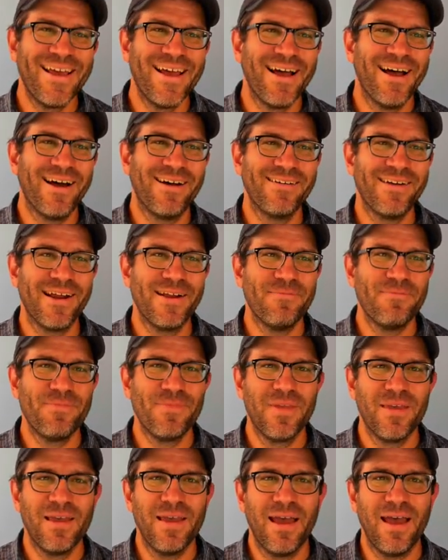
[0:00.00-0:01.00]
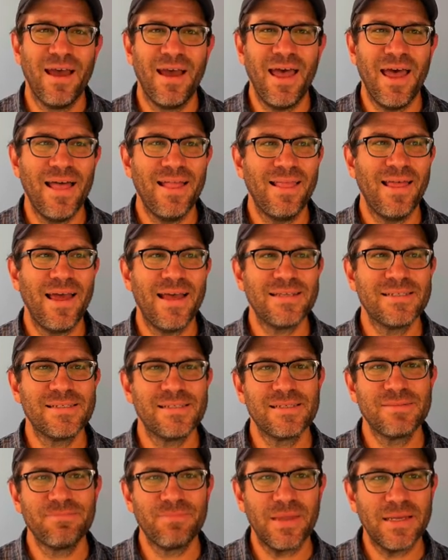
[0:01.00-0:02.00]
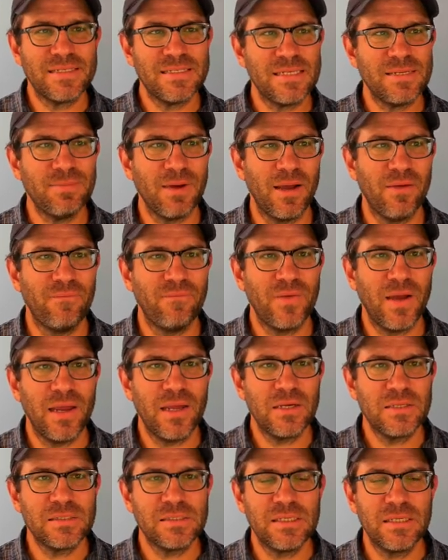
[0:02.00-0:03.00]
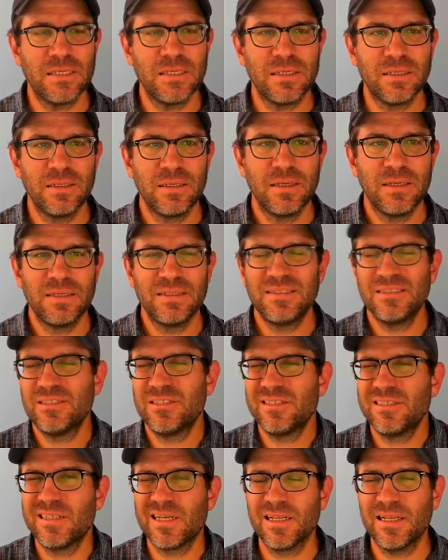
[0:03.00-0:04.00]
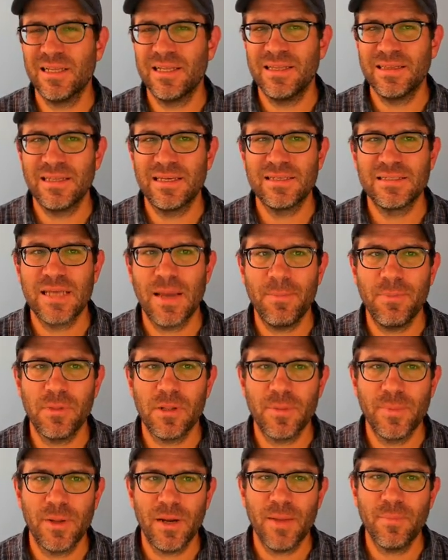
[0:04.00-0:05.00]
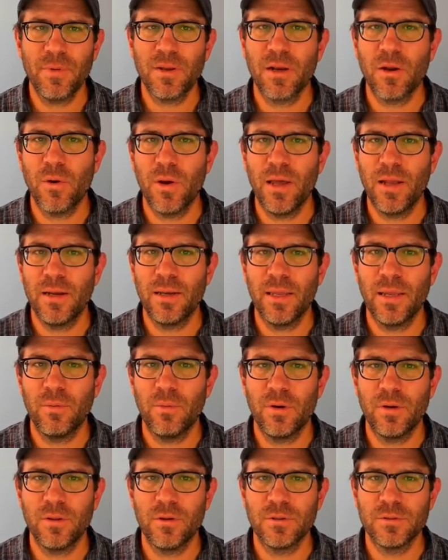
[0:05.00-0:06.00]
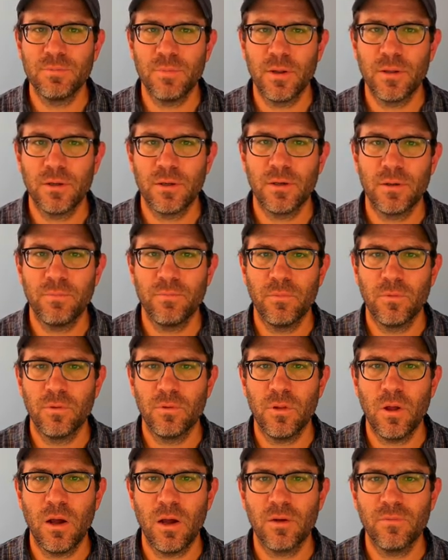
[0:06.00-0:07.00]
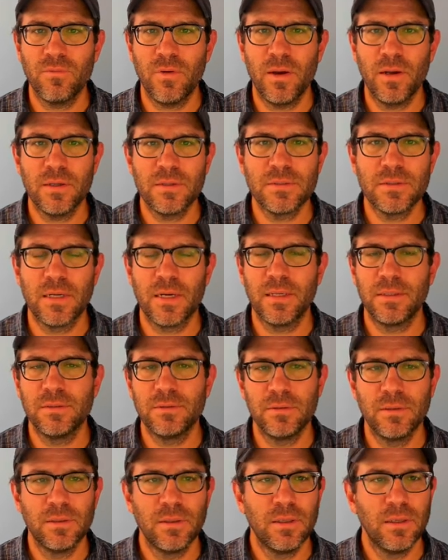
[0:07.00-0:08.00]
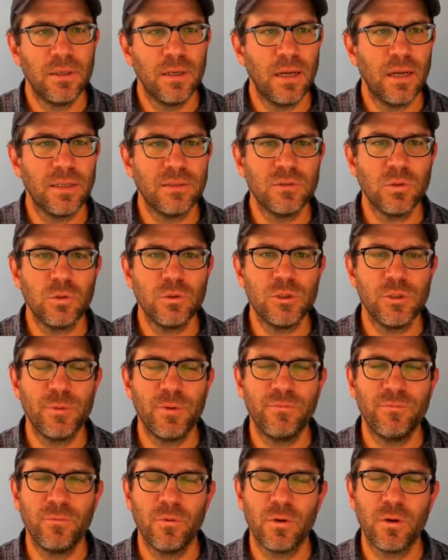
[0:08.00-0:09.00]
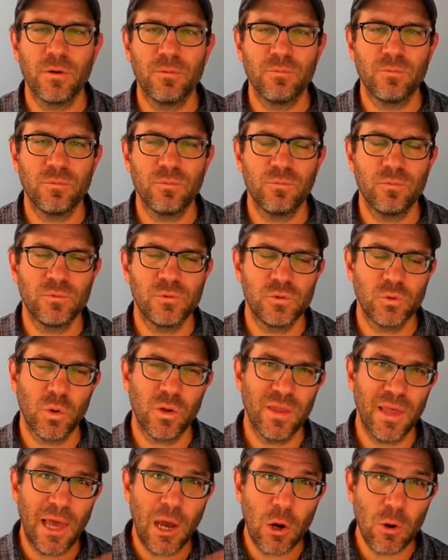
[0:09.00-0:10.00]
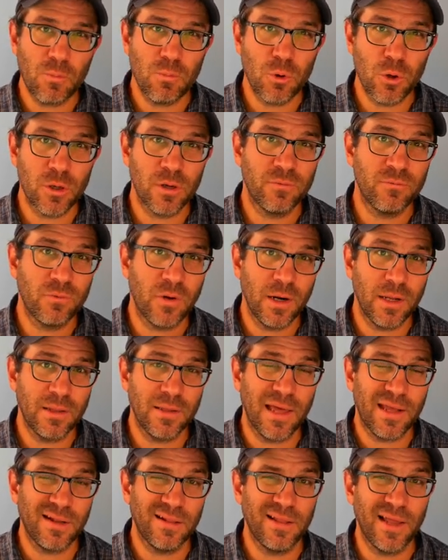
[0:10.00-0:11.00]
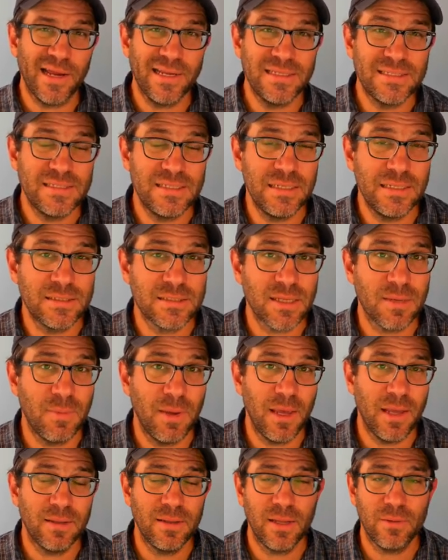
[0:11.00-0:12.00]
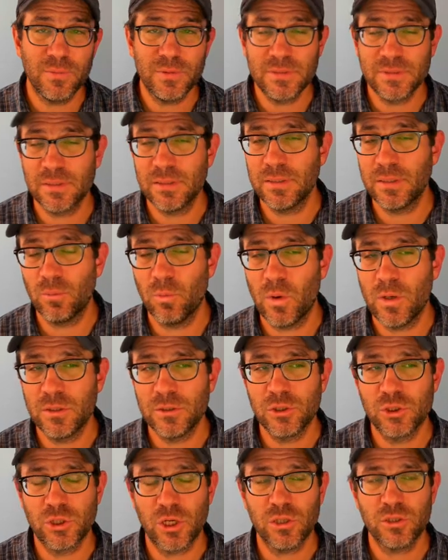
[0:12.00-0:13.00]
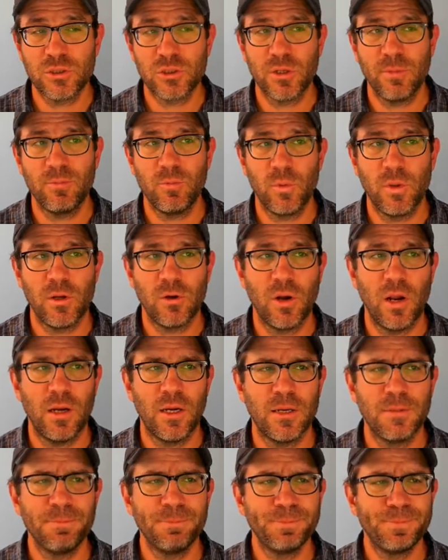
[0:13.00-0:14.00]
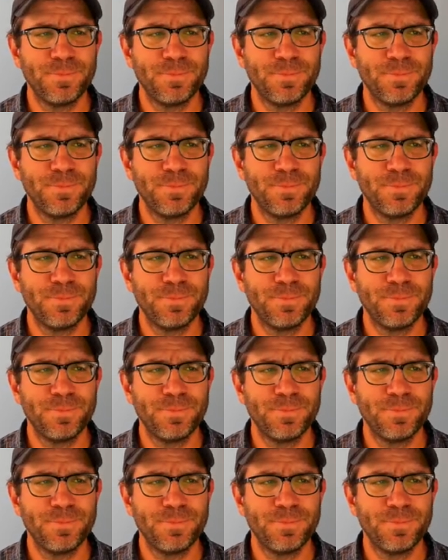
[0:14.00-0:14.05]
All right, uh, ls, I see my files here. Just to clean things up a little bit, I'm gonna go ahead and get rid of those mothur log files that I I told you before, store the output of running that align.seqs command that was in the one shell script we created.